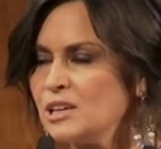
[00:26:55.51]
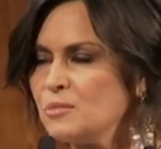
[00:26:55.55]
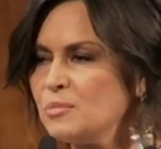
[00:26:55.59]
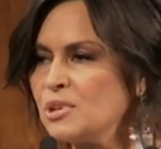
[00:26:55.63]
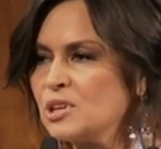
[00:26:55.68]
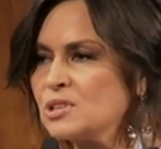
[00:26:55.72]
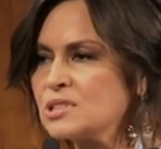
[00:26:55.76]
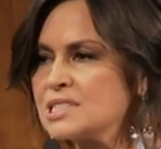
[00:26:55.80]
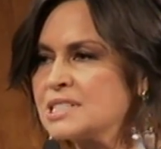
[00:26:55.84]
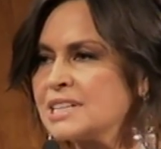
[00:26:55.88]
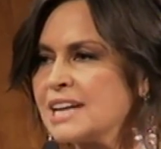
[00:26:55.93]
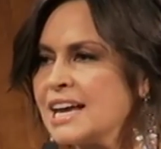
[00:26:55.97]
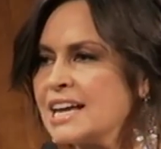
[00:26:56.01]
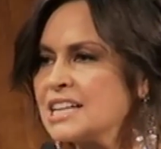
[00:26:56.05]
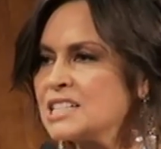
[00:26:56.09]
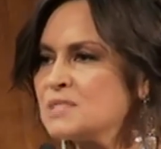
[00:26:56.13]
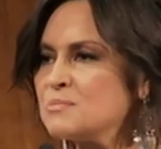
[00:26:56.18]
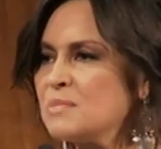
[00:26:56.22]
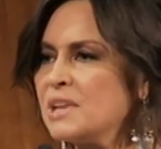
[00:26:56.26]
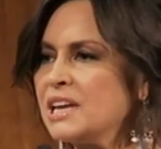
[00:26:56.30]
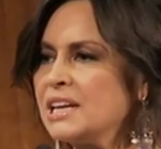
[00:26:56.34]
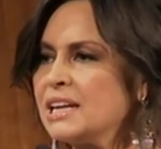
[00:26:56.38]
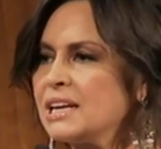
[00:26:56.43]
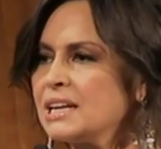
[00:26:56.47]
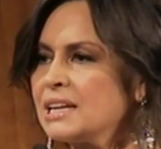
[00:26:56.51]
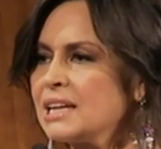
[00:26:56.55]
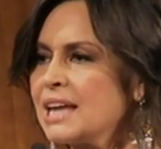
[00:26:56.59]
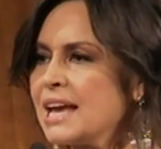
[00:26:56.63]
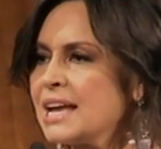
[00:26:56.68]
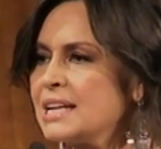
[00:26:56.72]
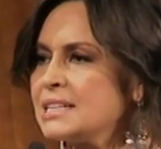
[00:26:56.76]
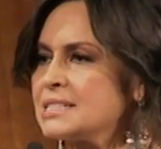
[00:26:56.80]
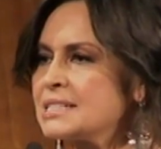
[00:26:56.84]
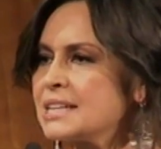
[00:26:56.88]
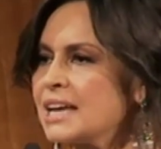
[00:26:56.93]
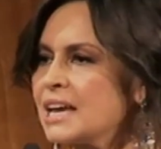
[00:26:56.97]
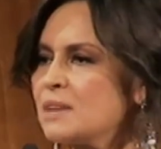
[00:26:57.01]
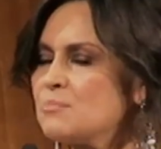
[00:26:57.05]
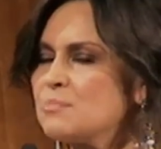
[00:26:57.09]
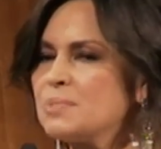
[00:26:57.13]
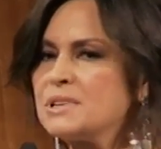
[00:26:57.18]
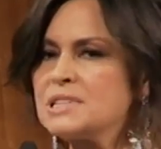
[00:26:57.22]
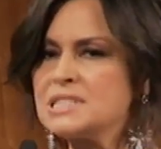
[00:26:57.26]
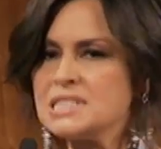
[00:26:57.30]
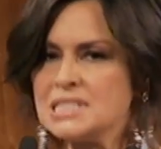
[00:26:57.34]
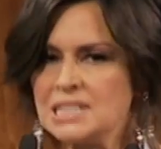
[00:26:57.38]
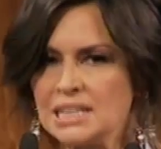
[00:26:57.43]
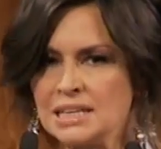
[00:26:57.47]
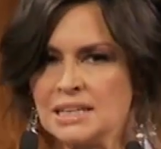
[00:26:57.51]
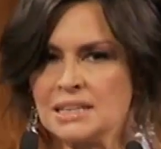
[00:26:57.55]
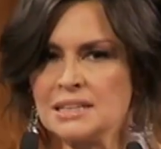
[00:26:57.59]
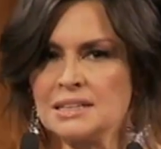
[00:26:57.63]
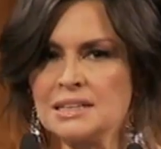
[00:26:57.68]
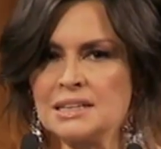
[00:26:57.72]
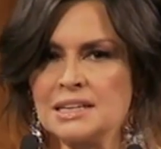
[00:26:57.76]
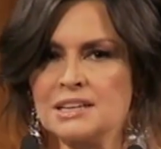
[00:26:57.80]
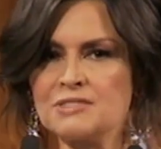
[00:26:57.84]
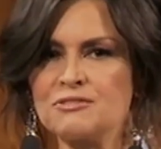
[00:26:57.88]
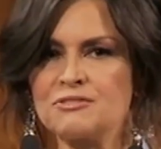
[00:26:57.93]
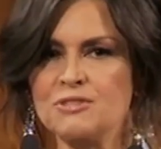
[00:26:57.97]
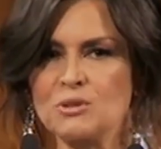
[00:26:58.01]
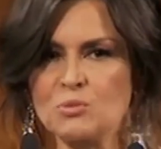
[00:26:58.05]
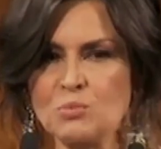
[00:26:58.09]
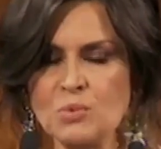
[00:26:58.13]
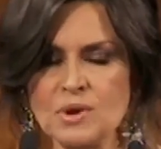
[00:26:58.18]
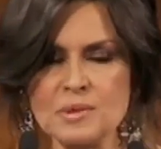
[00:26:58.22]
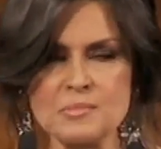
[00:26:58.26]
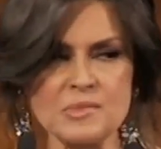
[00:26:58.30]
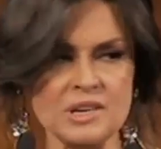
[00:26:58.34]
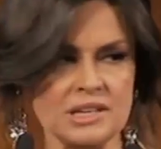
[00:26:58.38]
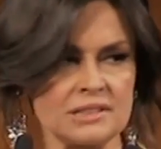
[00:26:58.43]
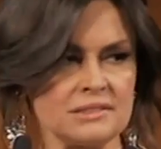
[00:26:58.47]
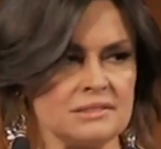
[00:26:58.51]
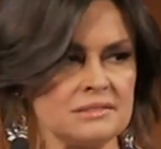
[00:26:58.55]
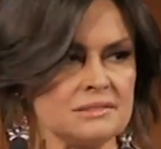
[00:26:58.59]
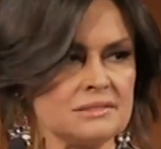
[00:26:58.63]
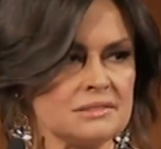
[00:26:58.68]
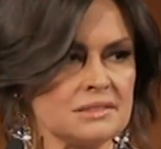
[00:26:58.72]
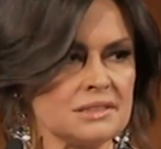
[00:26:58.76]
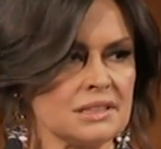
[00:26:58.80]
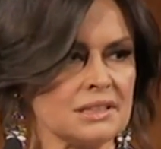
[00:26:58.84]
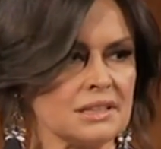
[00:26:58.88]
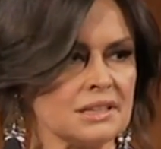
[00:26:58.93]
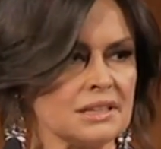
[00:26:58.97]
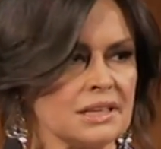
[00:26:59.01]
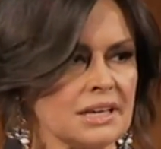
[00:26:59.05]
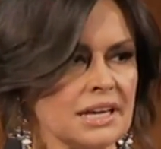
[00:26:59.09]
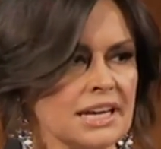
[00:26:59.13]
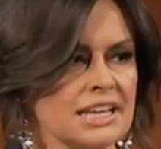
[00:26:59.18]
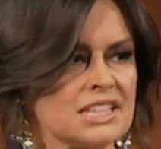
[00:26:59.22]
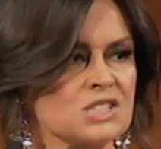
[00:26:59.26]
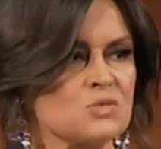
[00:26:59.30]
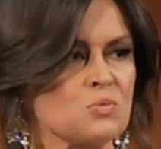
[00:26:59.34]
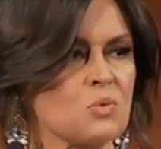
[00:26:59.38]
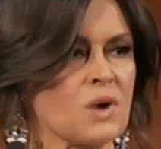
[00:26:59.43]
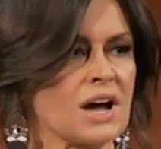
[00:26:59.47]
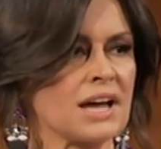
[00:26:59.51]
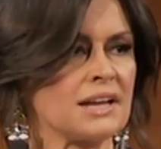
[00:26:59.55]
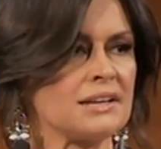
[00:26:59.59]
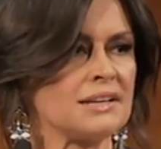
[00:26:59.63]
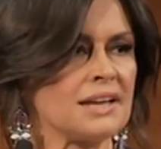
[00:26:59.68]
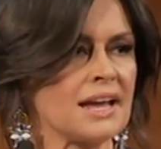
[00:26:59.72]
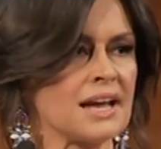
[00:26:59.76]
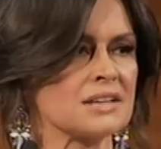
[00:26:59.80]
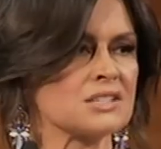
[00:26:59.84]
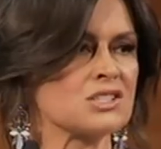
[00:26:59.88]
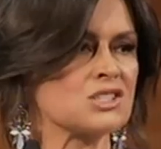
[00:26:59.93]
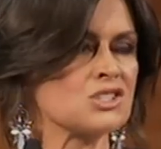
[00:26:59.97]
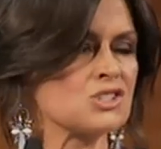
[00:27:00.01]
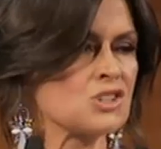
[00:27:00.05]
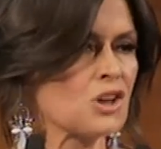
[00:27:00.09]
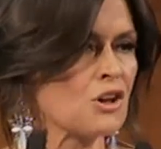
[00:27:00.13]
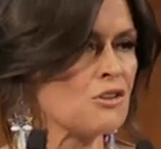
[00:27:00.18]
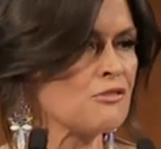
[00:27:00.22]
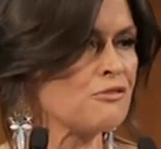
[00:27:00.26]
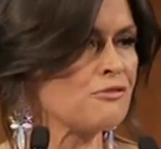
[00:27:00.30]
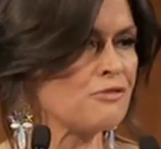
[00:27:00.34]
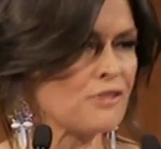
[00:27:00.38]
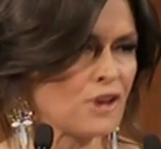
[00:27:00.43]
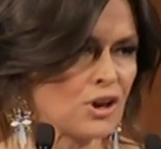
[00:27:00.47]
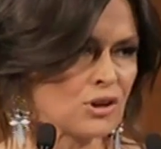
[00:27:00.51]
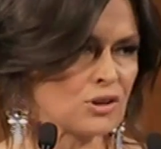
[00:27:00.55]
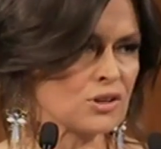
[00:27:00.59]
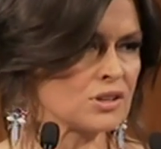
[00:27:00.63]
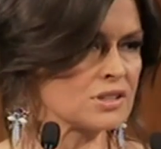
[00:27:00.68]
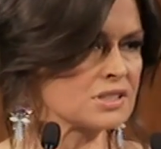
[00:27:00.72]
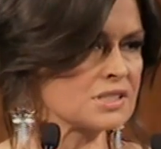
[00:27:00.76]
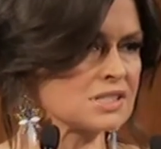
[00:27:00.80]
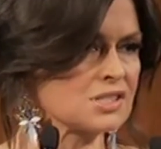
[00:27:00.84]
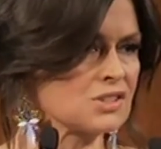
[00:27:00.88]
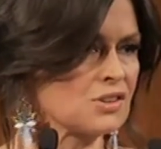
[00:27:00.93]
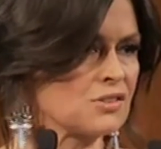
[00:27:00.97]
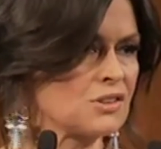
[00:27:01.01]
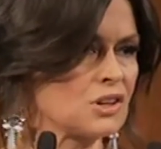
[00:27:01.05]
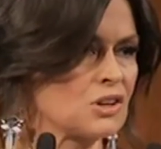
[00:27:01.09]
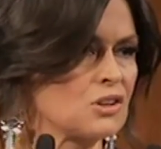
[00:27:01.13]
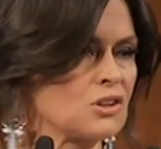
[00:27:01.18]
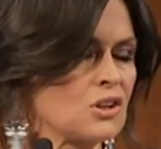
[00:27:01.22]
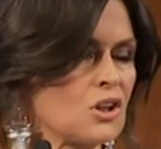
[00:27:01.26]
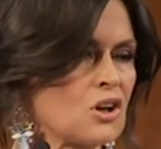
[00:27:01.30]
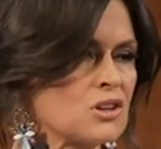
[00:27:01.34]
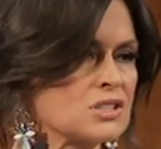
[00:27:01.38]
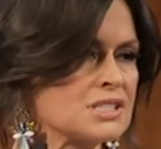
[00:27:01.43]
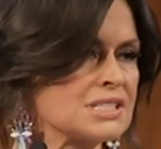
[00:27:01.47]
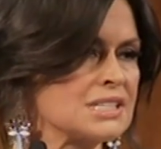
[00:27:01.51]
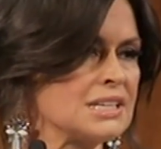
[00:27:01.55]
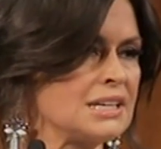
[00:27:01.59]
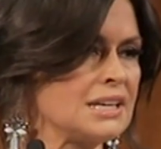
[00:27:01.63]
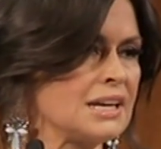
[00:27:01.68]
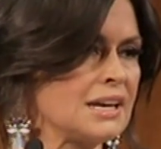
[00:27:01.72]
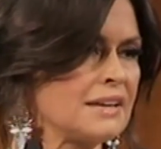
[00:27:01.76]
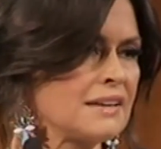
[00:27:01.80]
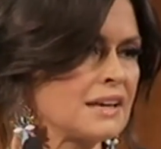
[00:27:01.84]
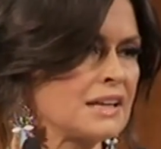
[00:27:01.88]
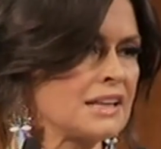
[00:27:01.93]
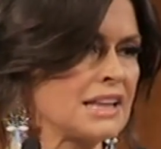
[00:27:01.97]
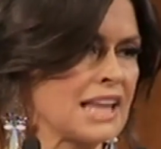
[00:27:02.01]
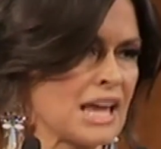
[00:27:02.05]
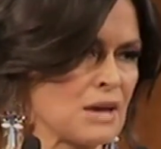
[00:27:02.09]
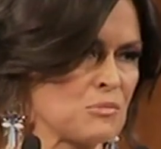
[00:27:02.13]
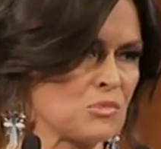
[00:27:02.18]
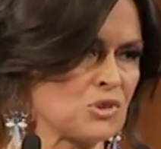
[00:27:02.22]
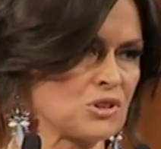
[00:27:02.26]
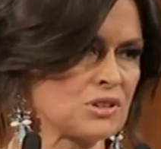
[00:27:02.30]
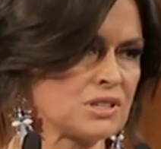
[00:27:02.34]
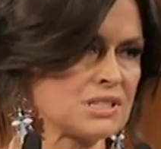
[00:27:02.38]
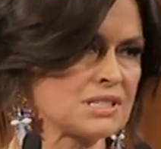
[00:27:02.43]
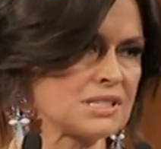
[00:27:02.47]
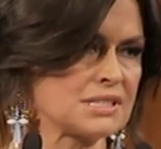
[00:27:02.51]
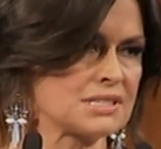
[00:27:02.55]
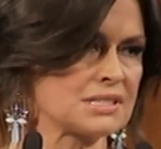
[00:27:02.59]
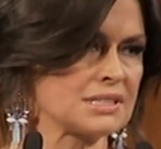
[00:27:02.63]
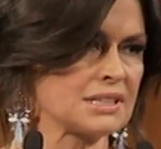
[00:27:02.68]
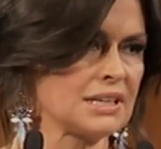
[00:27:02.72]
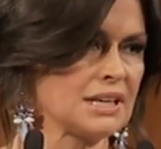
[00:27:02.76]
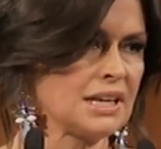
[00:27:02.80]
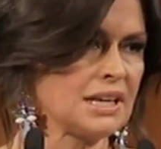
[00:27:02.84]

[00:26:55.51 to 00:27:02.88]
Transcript: Because today's media landscape, particularly for women, is one now so focused on the glossy and the glamorous,